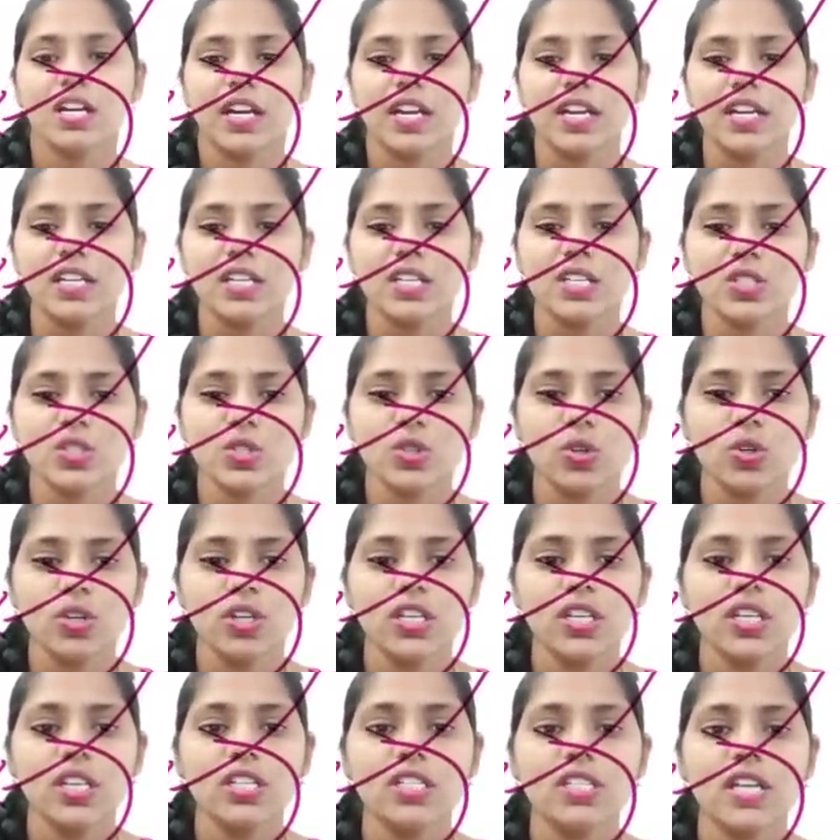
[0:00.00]
right so
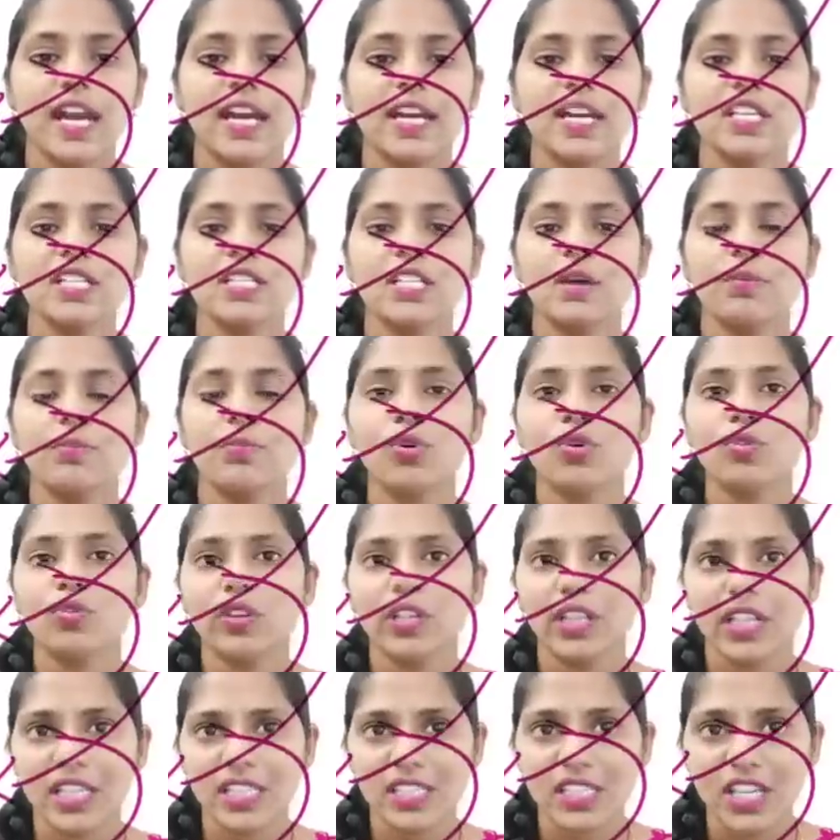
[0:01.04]
here chinese support
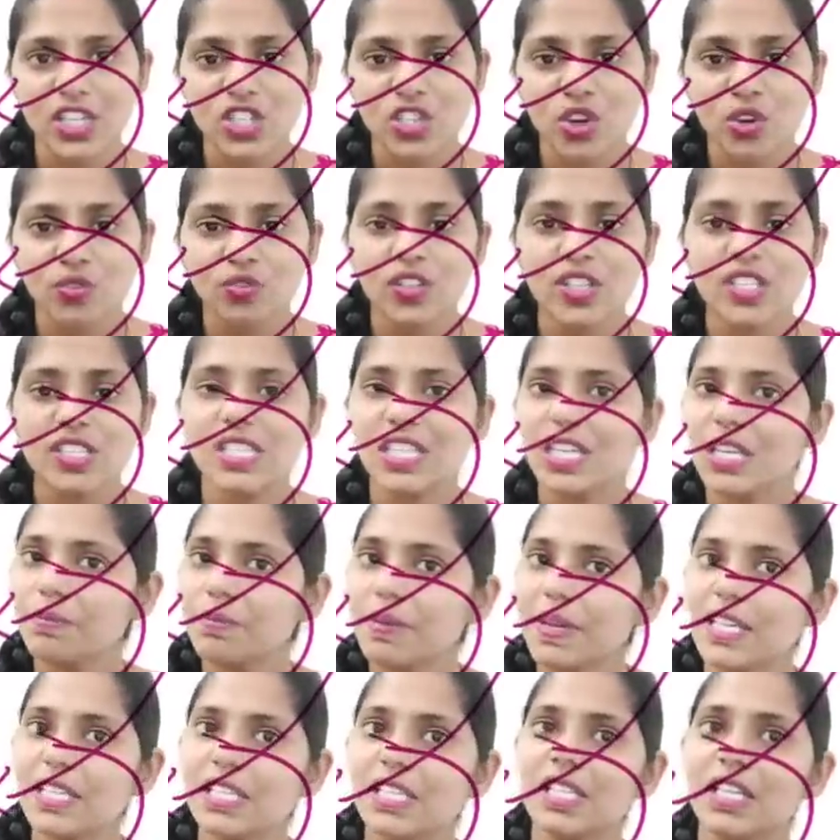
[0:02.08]
for the extension of the
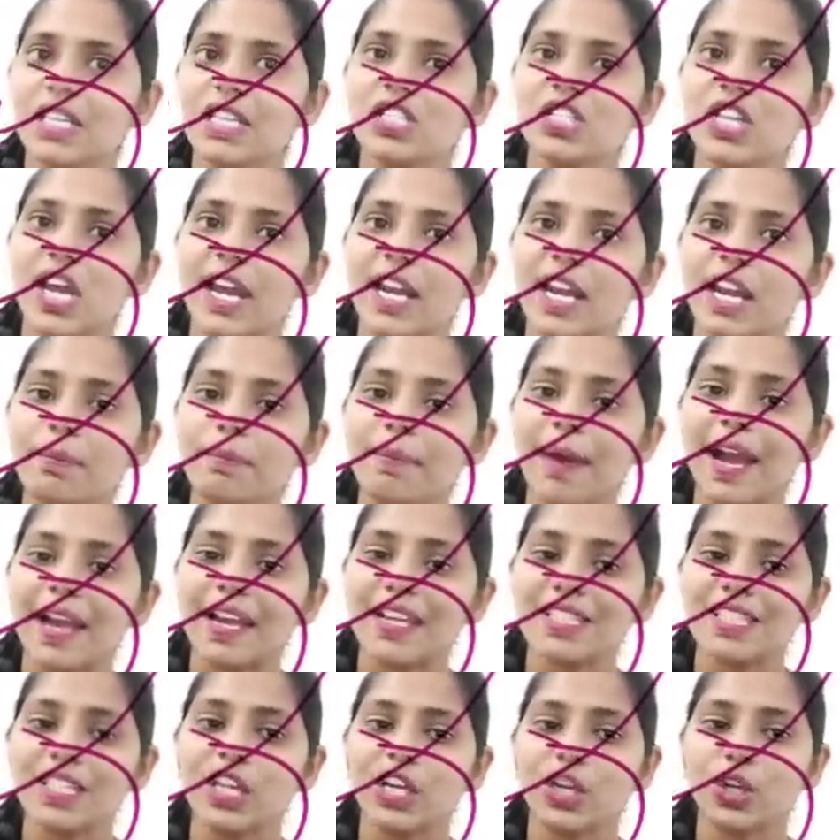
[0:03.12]
cpec that is china
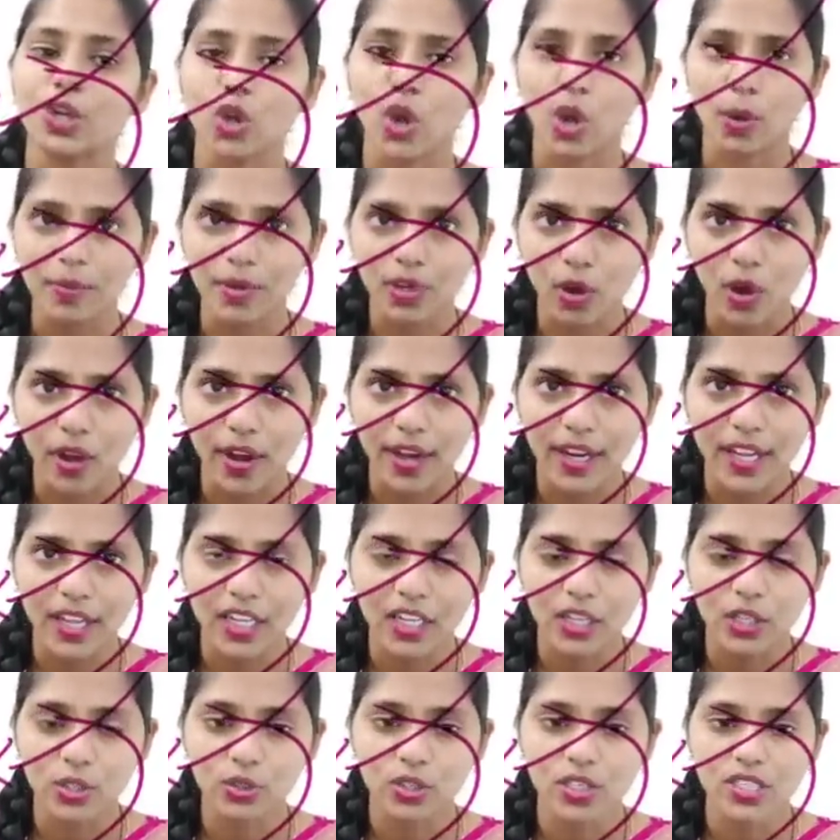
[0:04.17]
pakistan economic
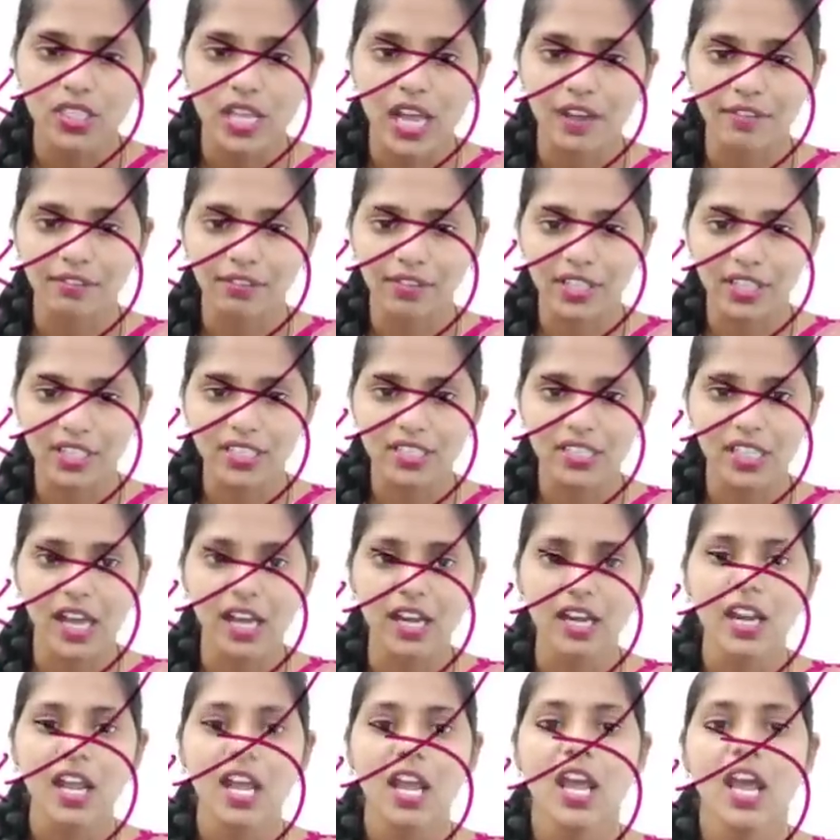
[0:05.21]
corridor into this
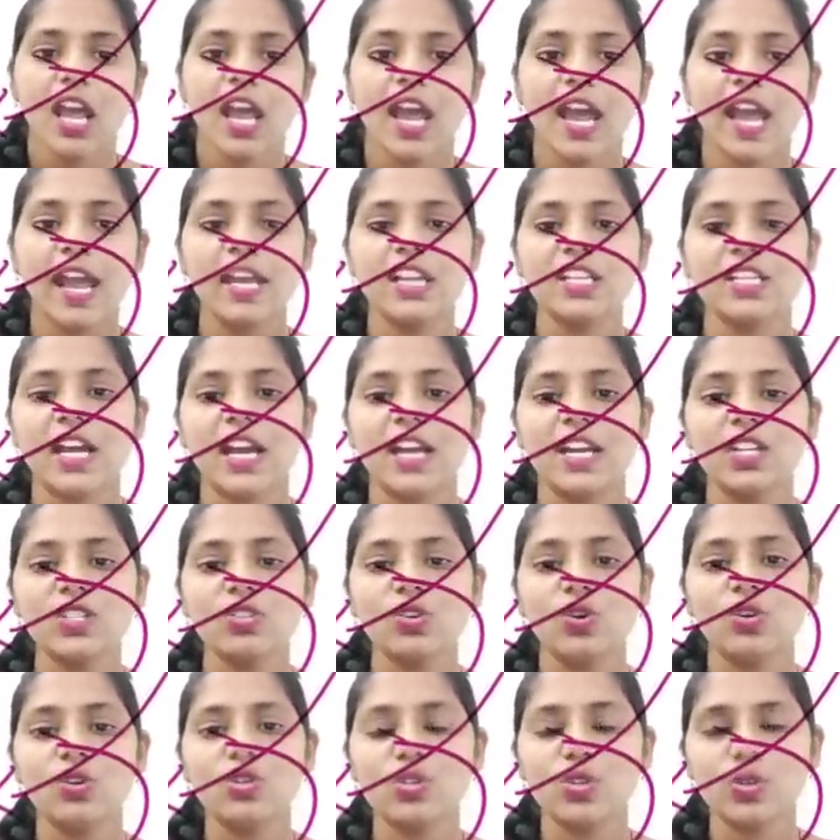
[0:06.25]
afghanistan and china
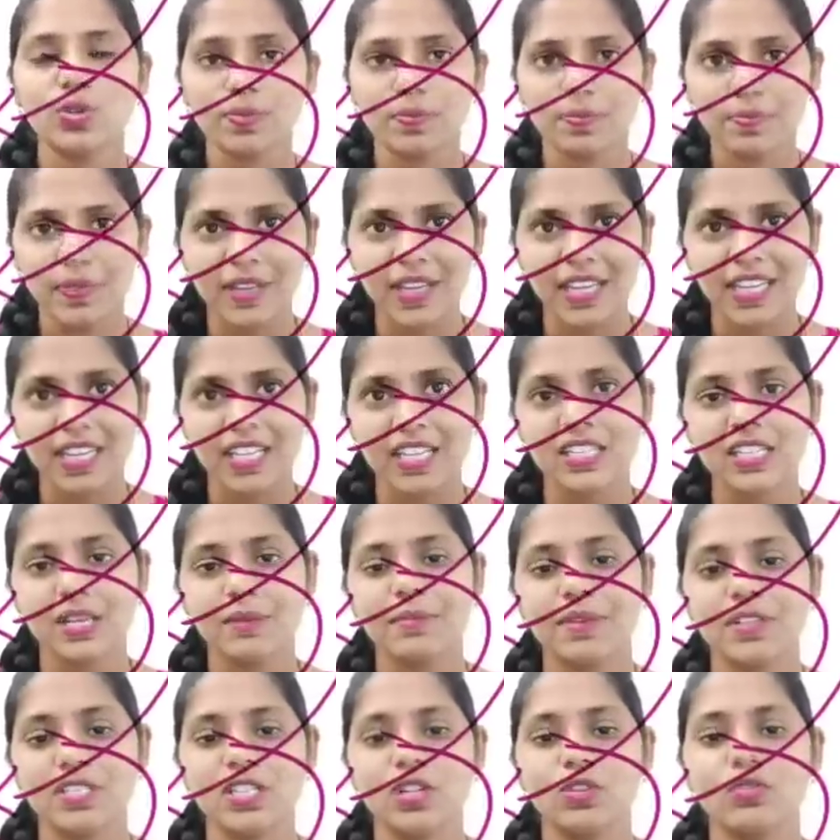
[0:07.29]
is also making
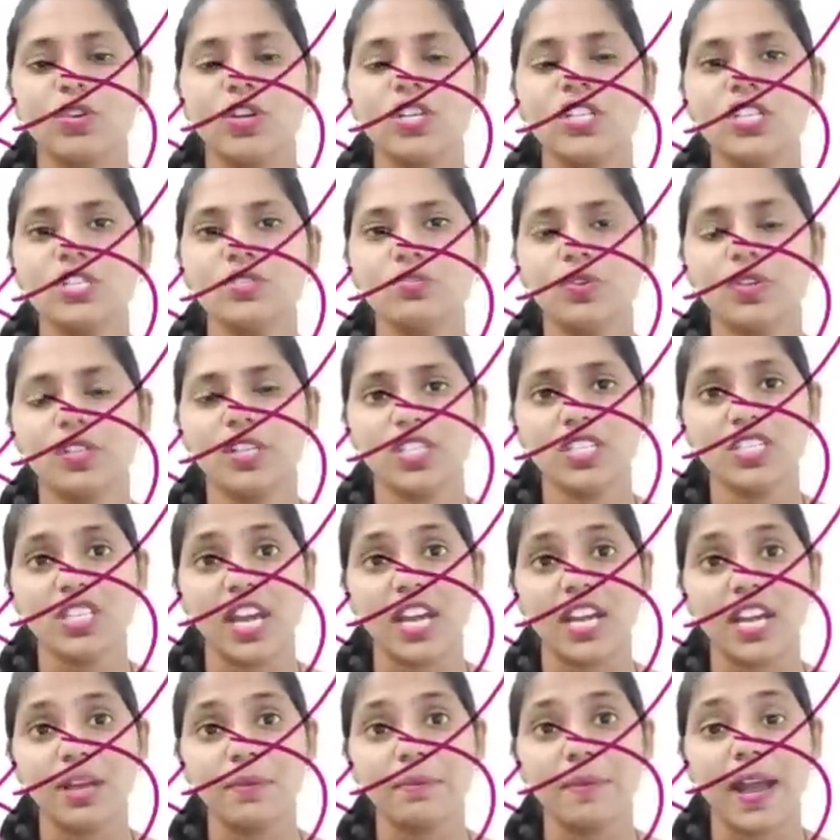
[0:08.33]
some reservations for this
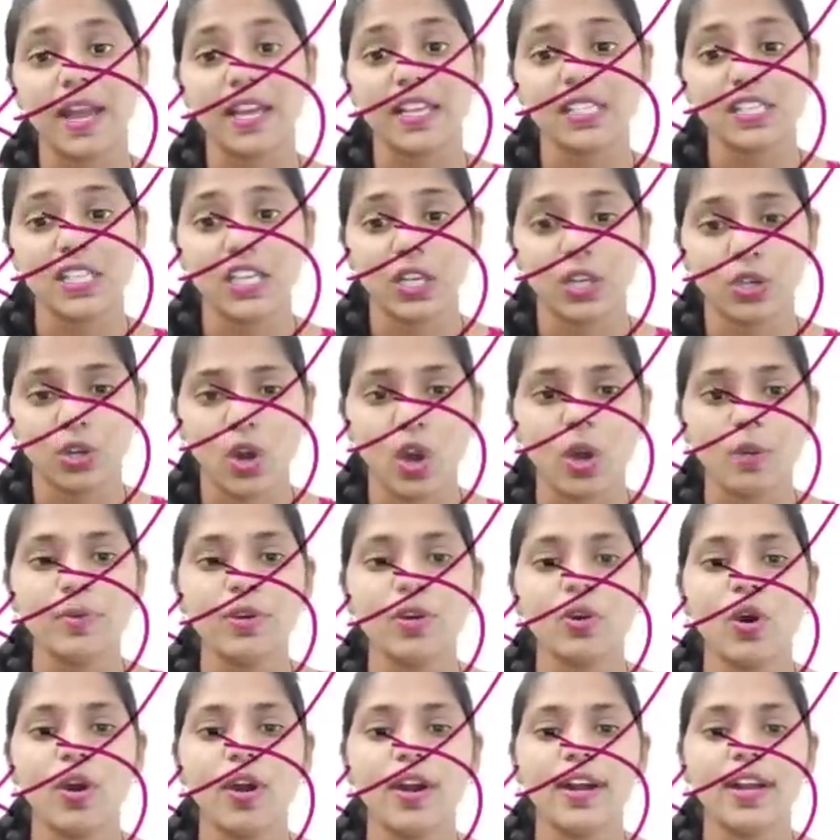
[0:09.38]
china pakistan
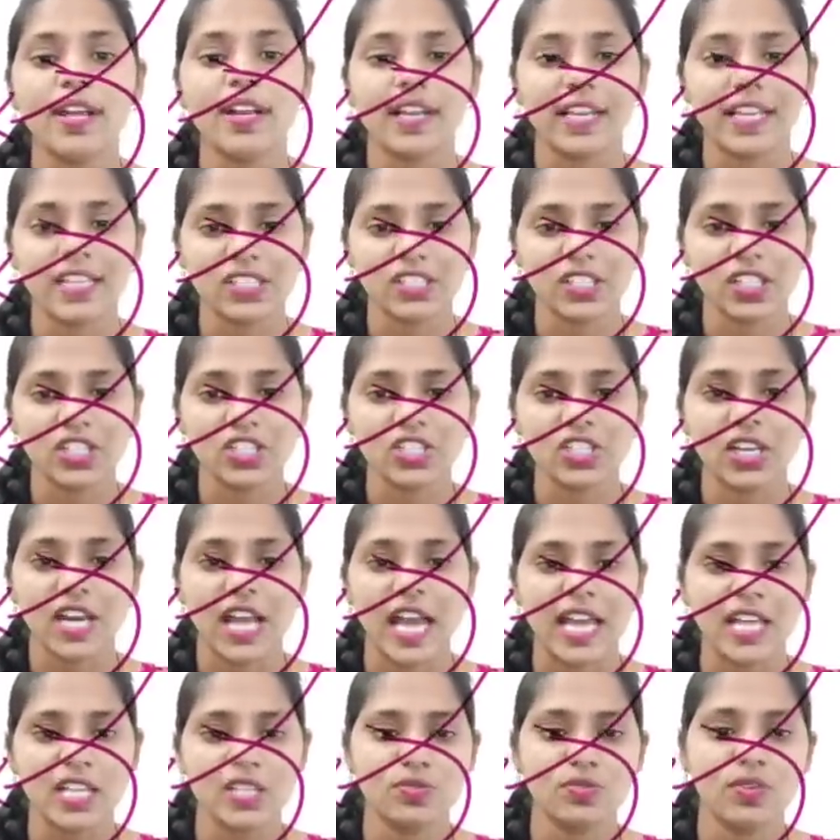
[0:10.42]
economic corridor extension
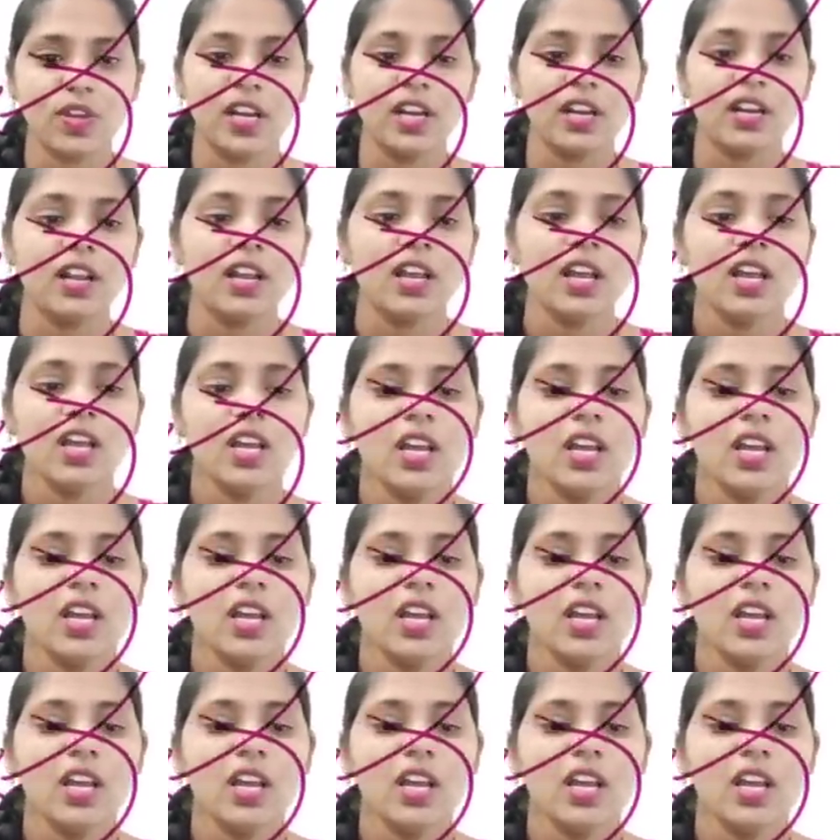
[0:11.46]
as well